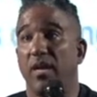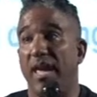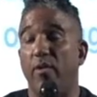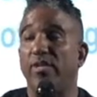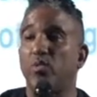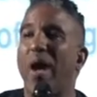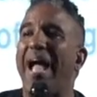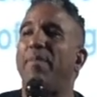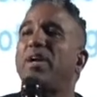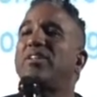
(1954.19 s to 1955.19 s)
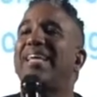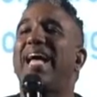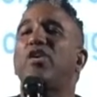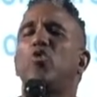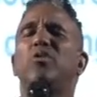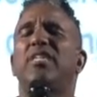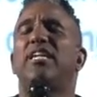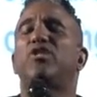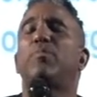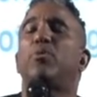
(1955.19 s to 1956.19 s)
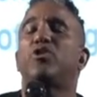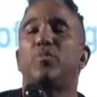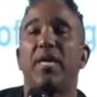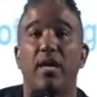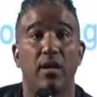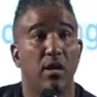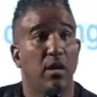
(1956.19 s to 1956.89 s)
Here is why, because I used it to push me.